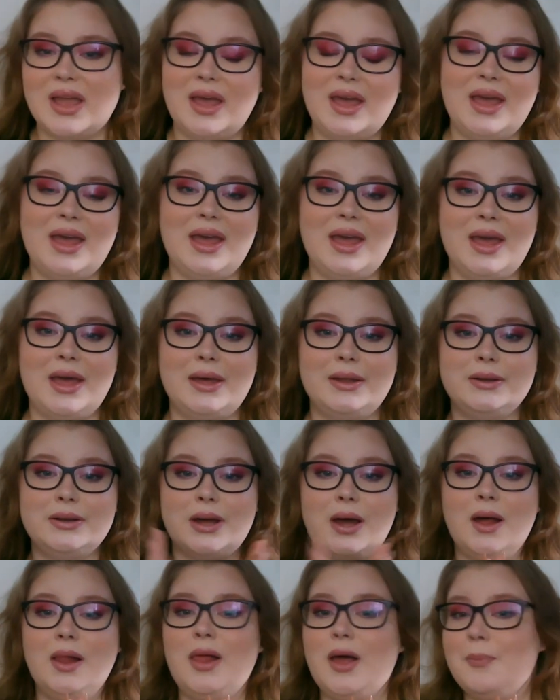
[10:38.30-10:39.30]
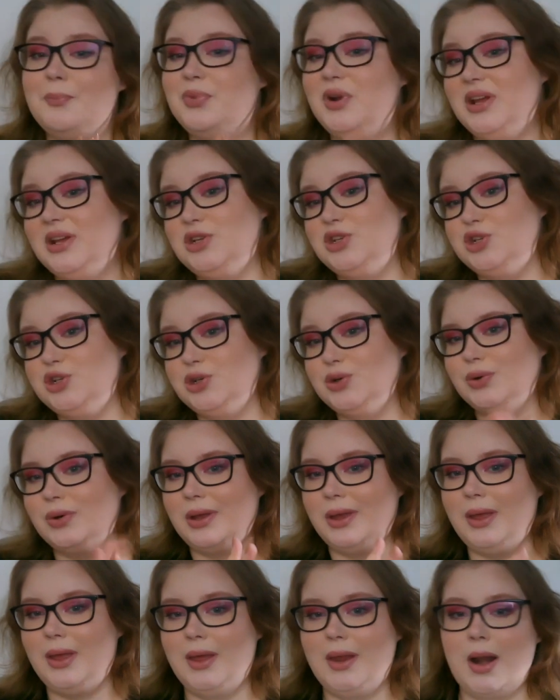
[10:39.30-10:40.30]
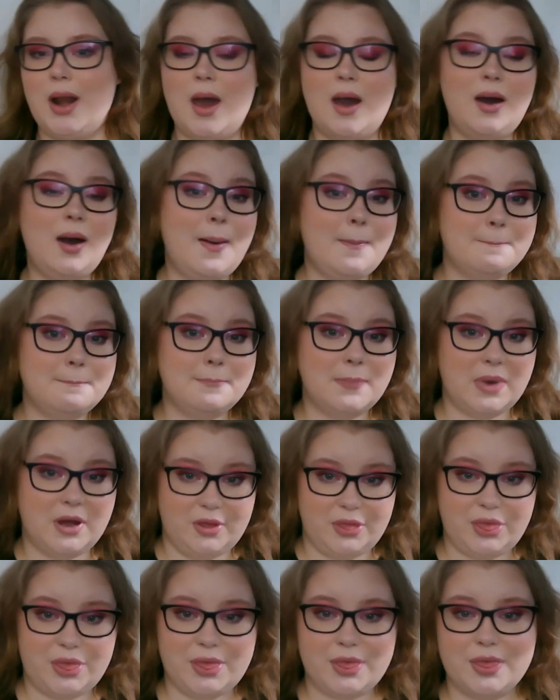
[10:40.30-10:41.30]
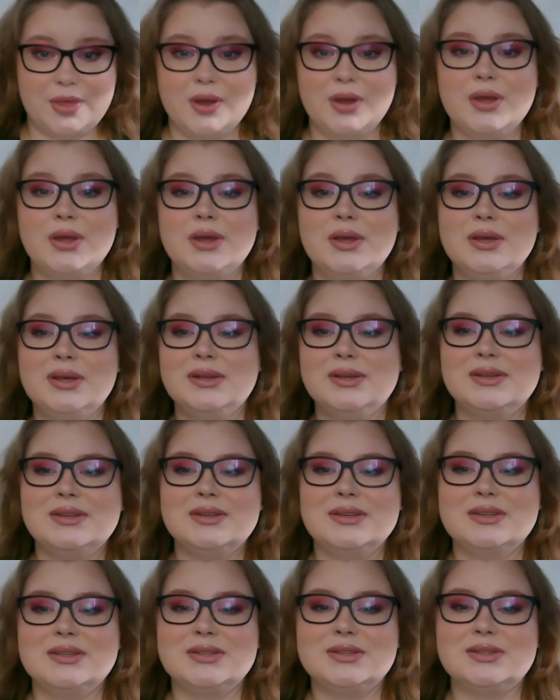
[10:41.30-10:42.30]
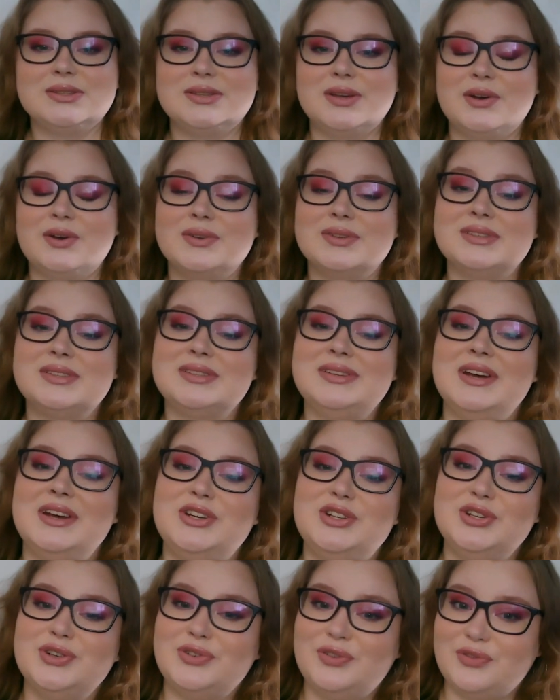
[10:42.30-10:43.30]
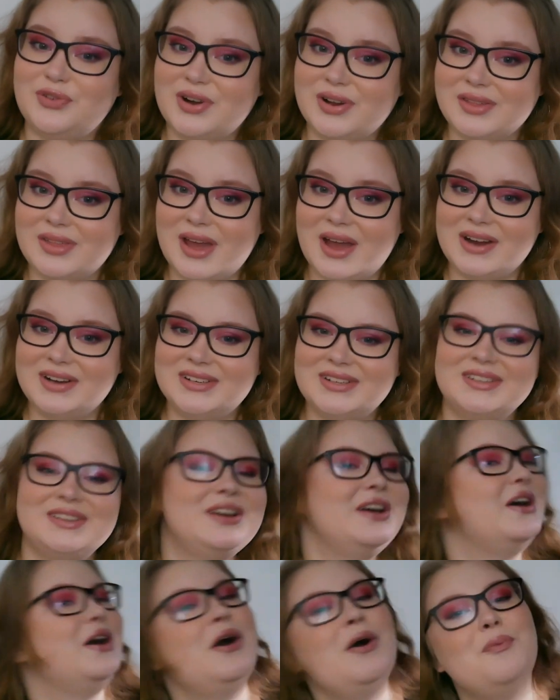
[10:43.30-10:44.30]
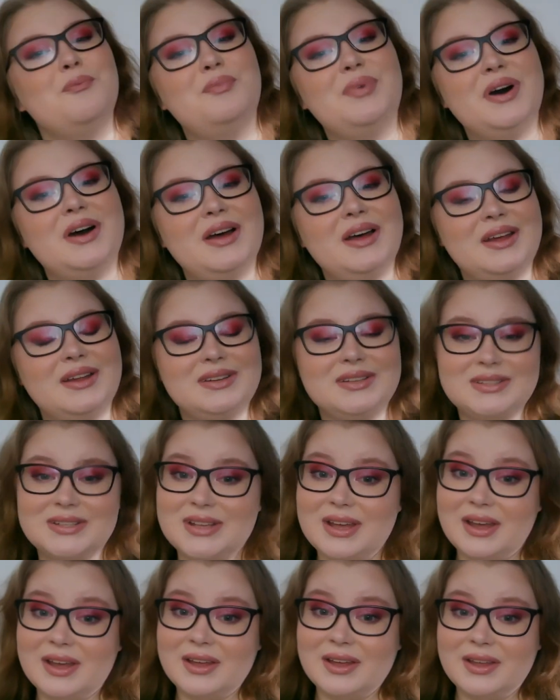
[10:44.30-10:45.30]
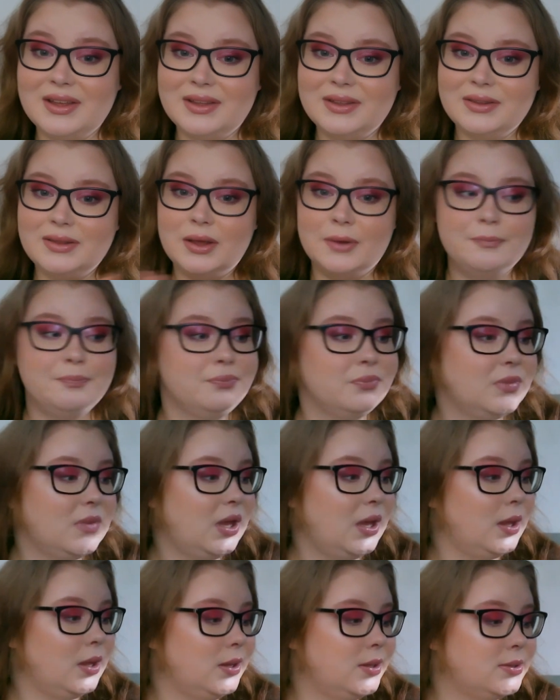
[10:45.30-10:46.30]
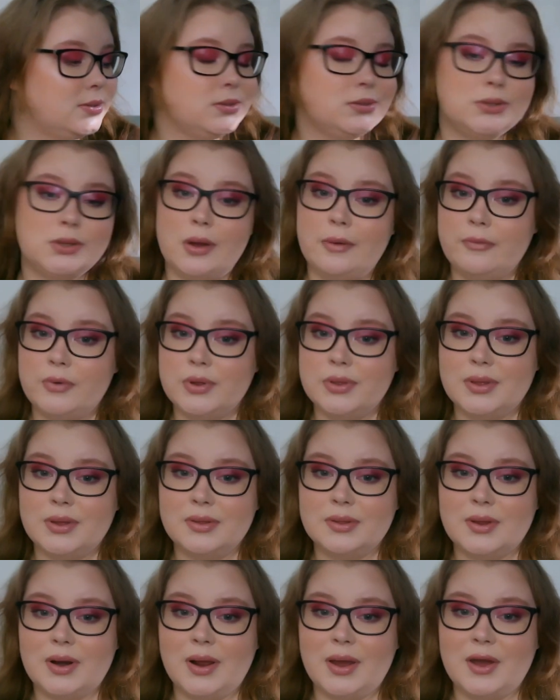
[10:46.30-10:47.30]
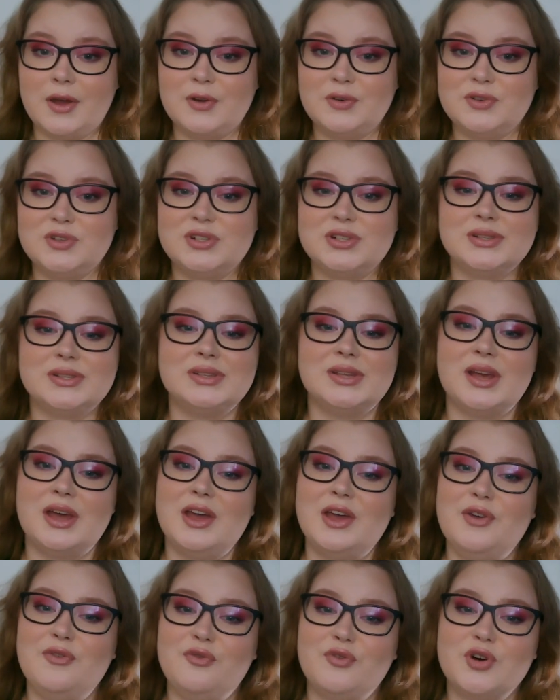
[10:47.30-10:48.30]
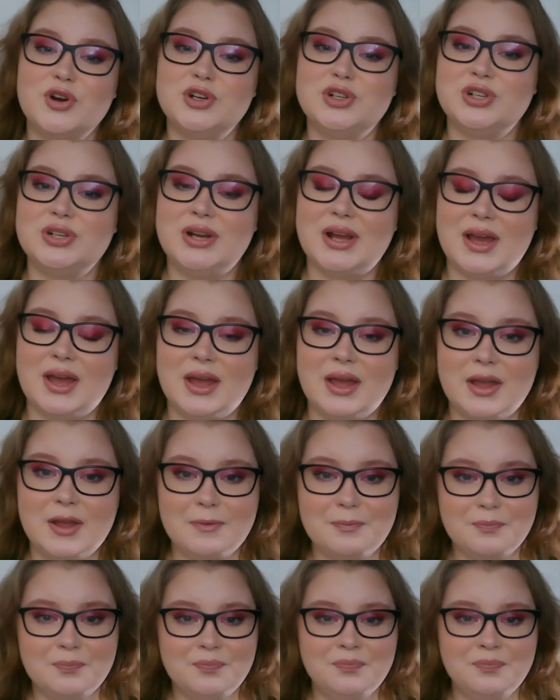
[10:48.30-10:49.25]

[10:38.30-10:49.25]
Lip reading: and I'll update you in a month. So stay tuned for that. But yeah, that is everything that I had to say for today.